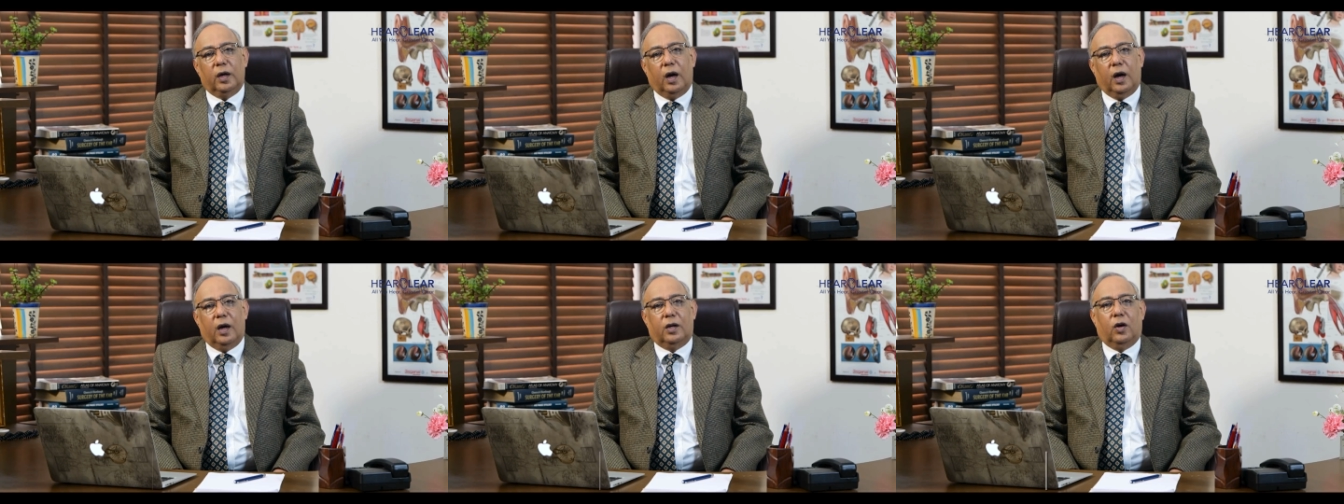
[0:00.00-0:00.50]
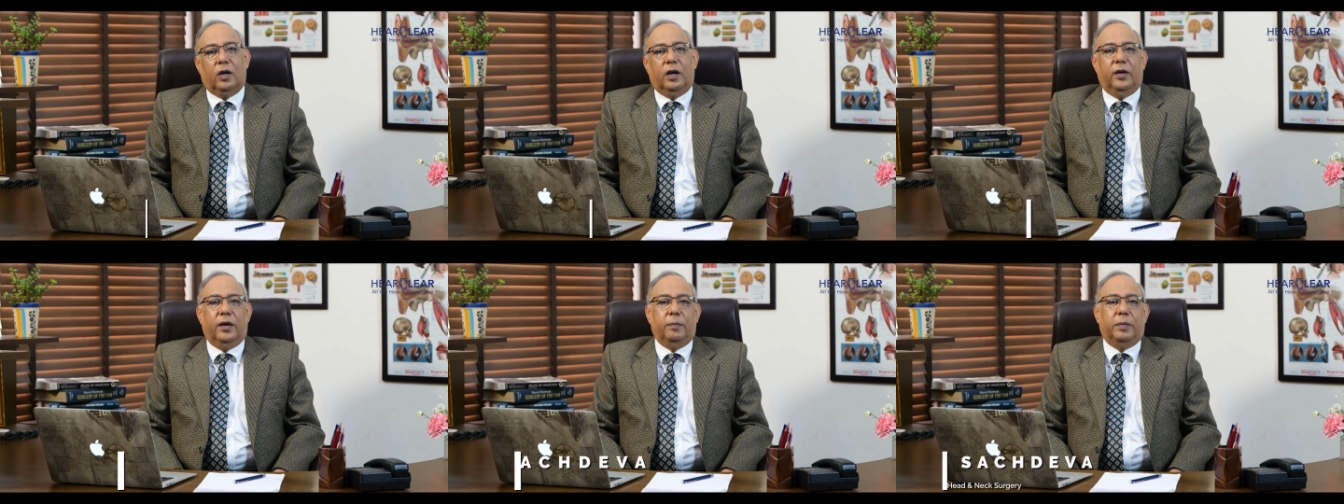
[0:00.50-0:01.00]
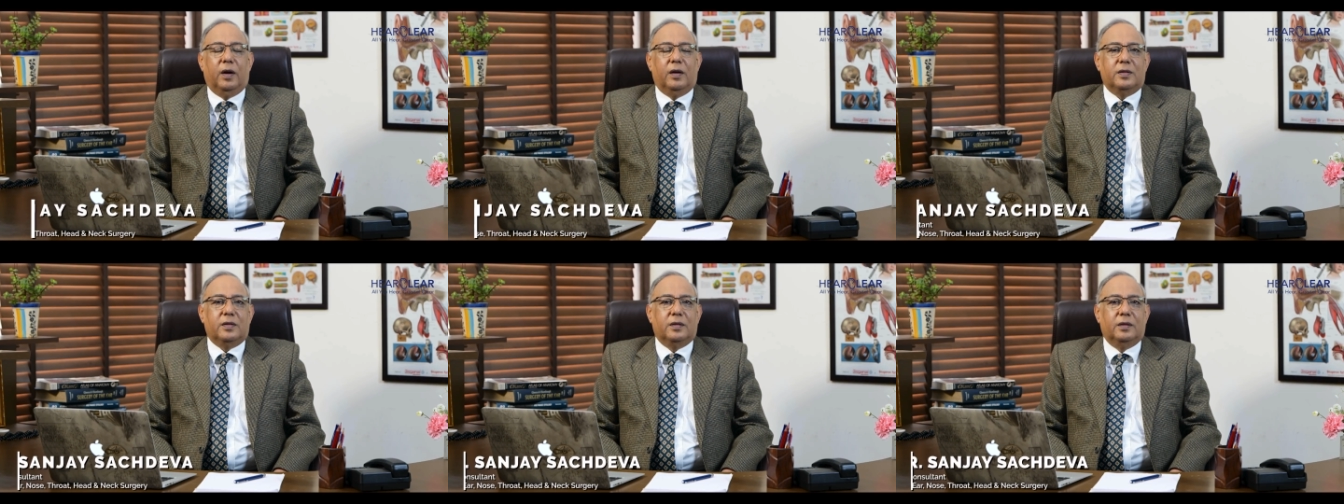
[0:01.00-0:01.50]
are cochlear
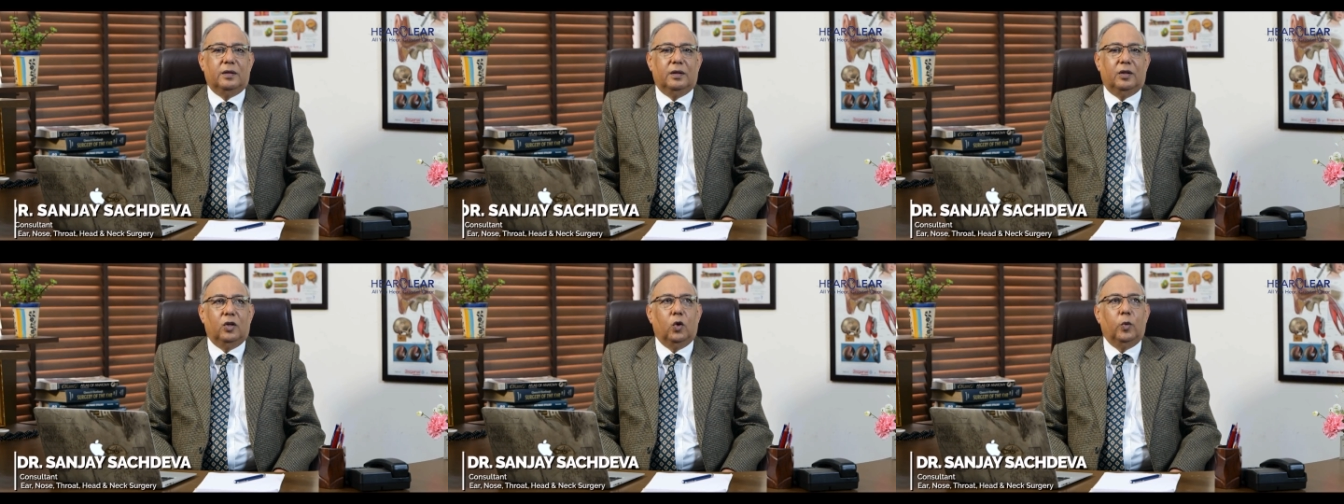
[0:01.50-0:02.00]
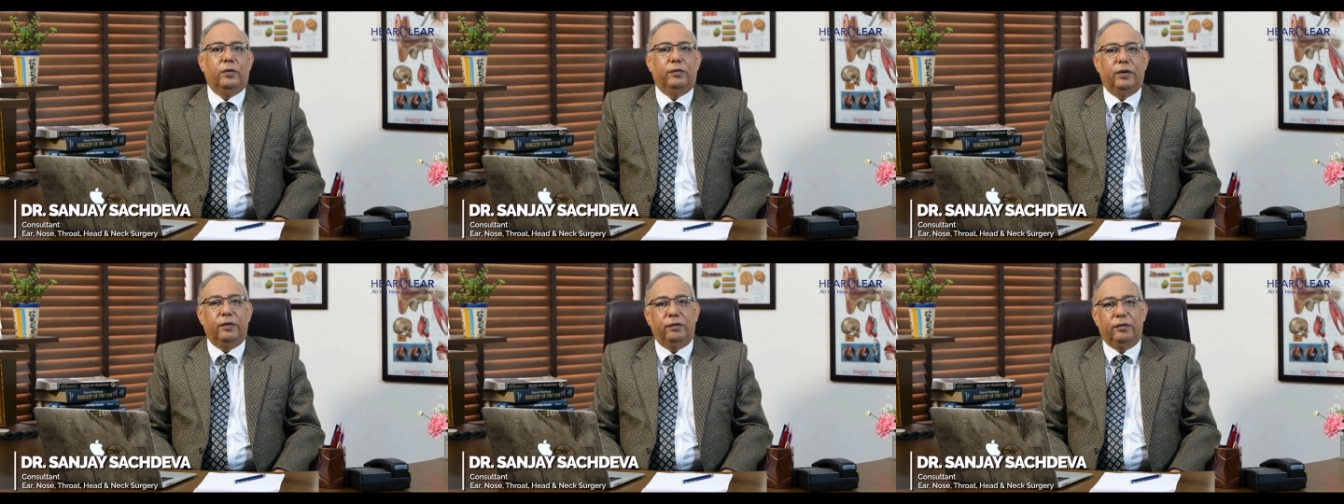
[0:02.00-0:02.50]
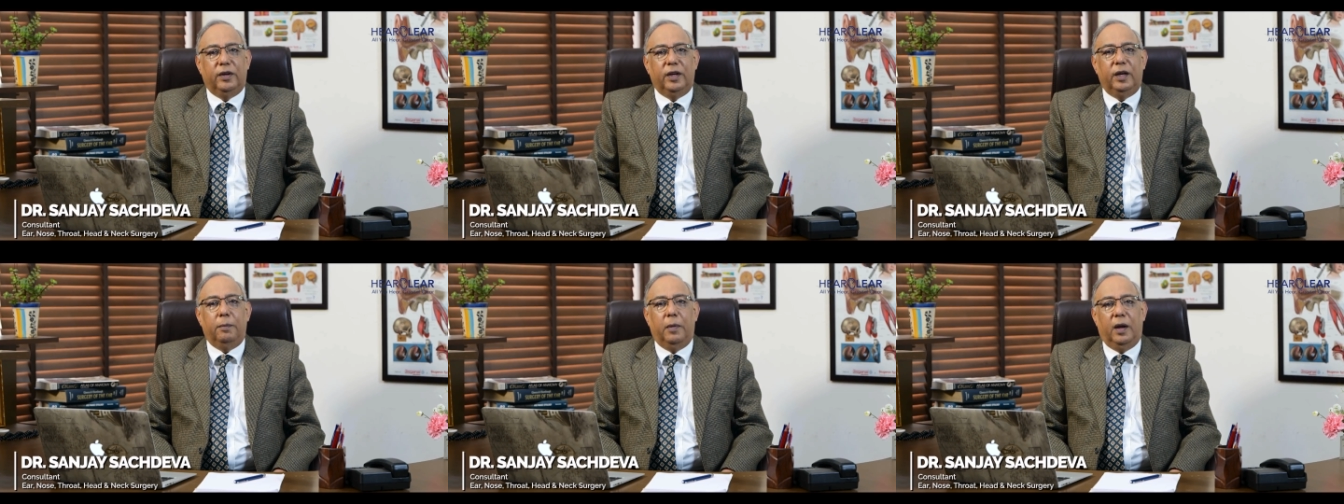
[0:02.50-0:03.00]
implants? Over
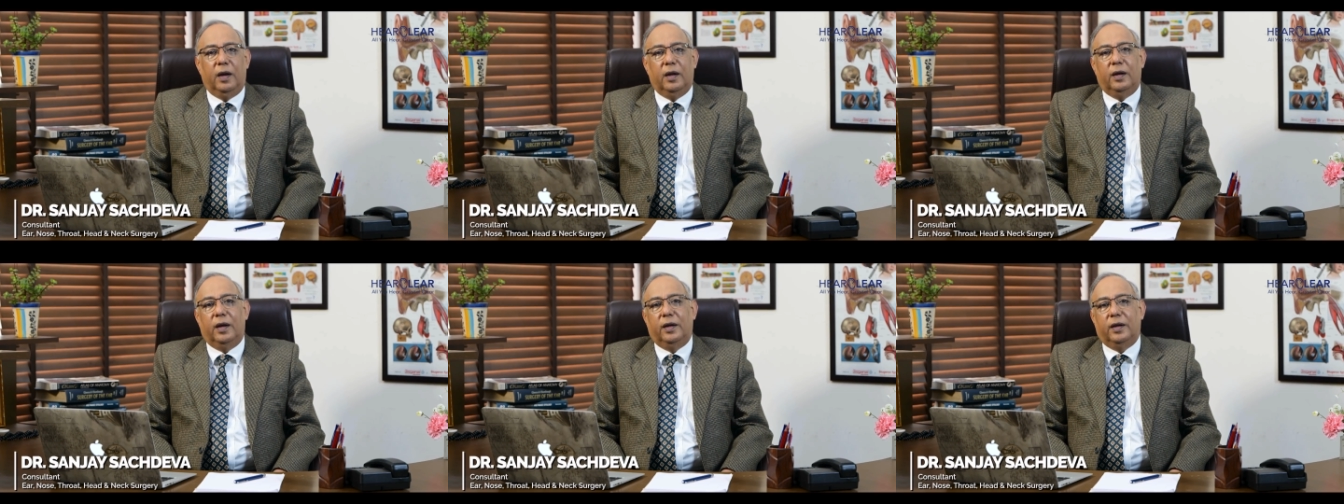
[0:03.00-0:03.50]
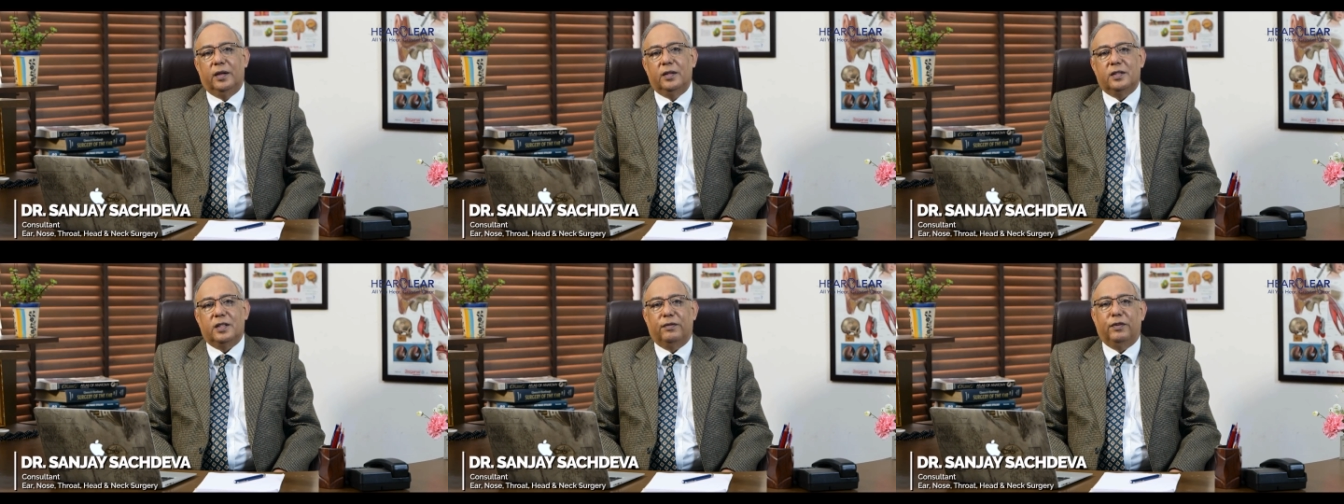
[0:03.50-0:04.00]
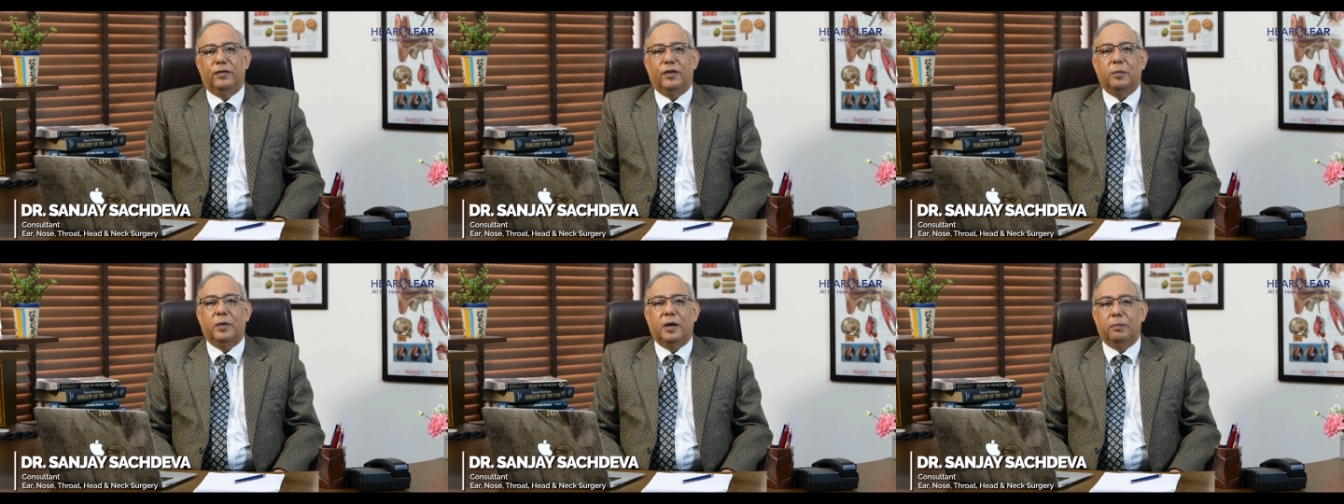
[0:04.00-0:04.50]
50 million Indians suffer
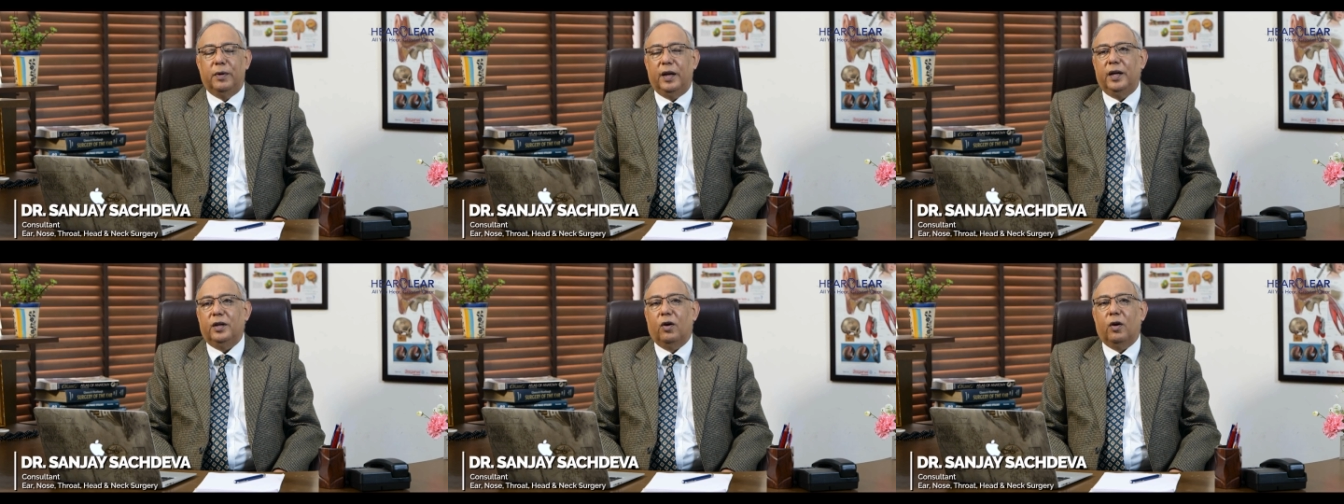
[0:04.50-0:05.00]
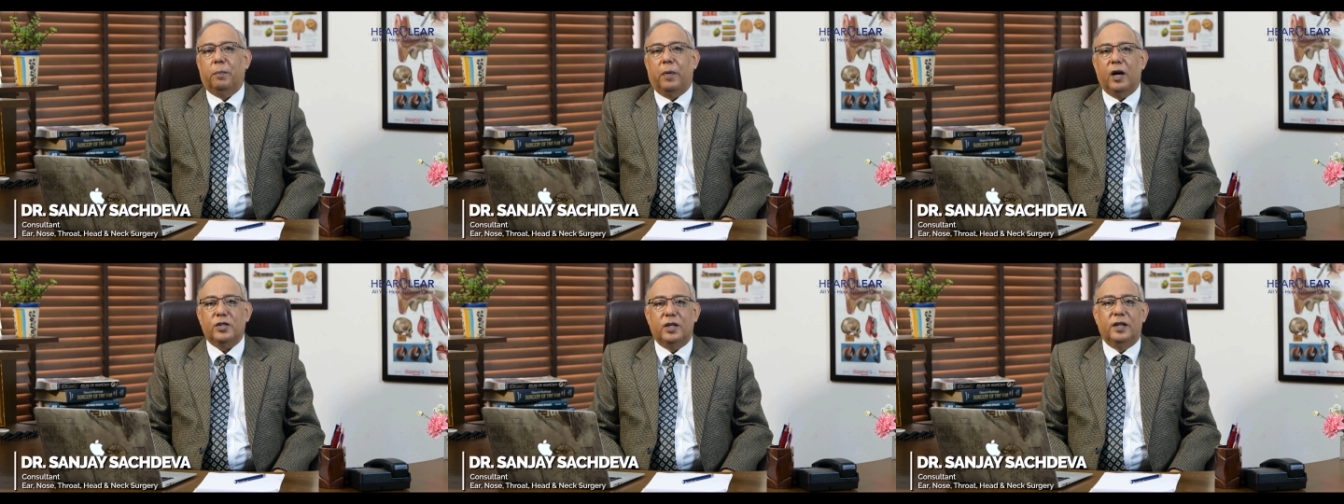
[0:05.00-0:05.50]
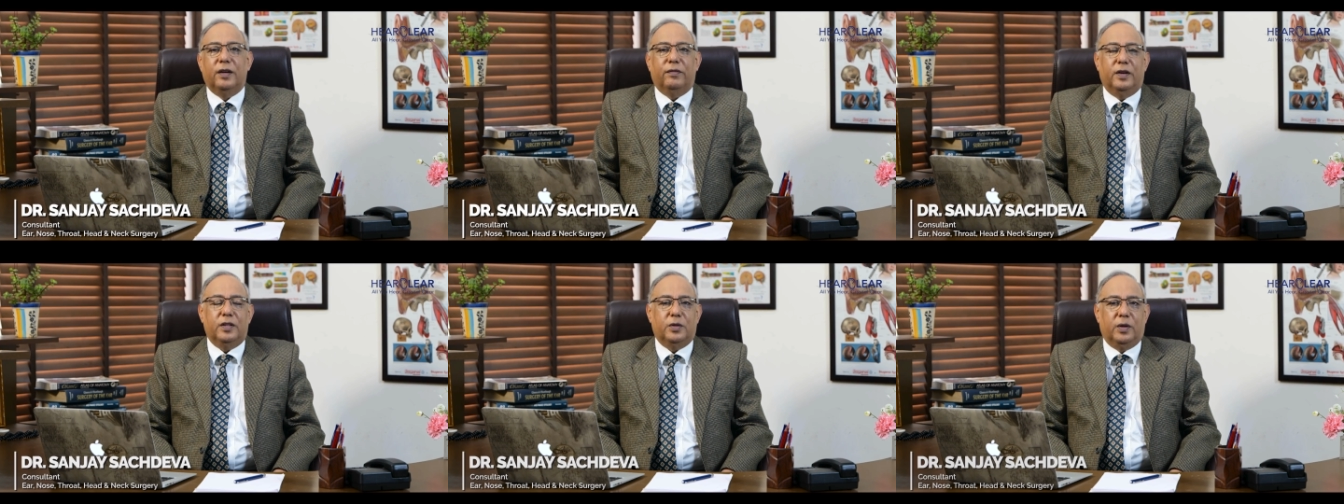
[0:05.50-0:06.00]
from complete or partial
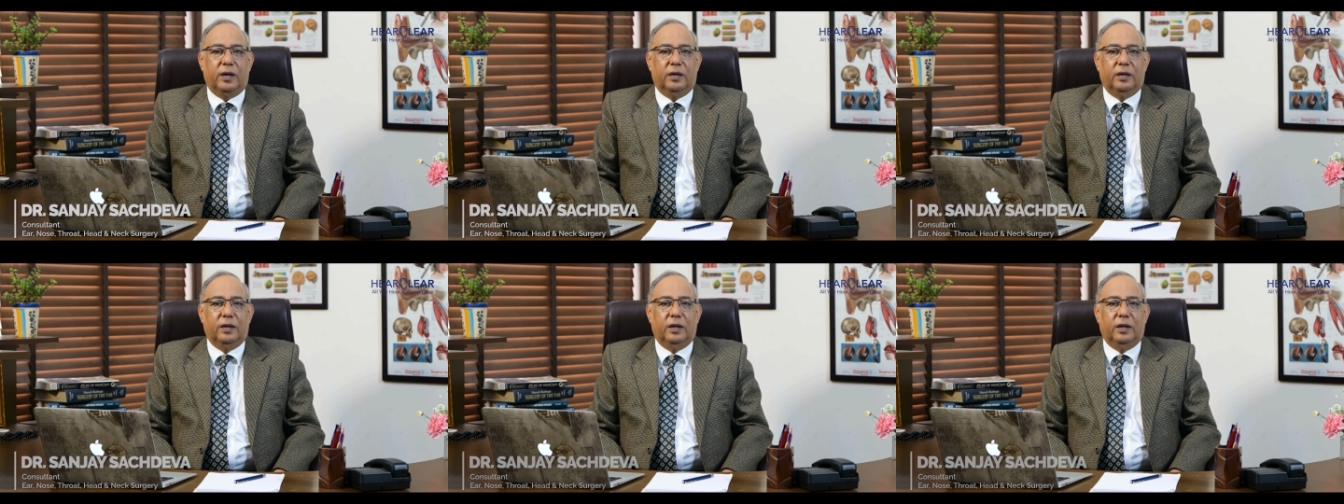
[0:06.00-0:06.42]
deafness today.